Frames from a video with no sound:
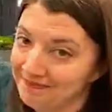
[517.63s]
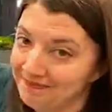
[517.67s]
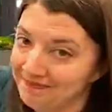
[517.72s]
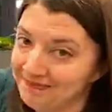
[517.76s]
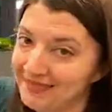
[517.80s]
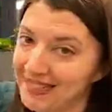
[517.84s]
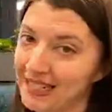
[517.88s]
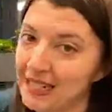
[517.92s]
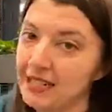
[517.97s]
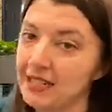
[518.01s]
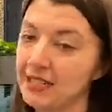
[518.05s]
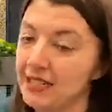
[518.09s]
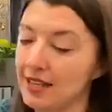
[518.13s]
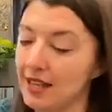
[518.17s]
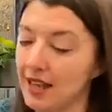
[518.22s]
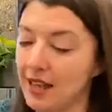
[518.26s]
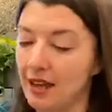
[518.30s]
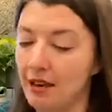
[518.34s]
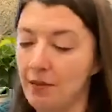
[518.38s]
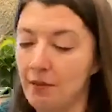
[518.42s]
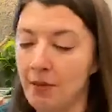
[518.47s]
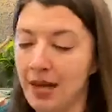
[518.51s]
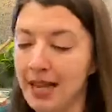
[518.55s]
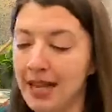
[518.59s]
because
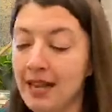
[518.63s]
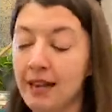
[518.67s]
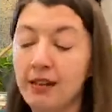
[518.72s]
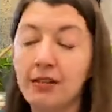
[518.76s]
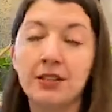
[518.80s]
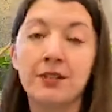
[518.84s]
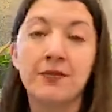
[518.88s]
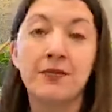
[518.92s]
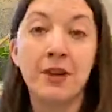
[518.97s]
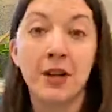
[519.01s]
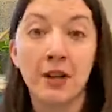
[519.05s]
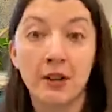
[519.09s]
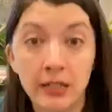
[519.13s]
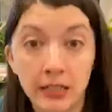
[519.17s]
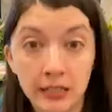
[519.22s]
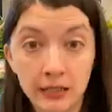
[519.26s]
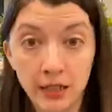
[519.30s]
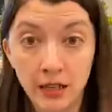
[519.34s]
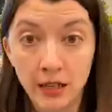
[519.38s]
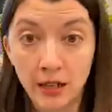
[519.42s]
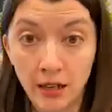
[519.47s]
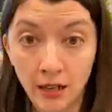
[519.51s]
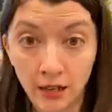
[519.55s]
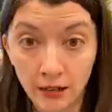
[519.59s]
my hair is very
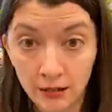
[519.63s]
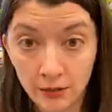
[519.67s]
long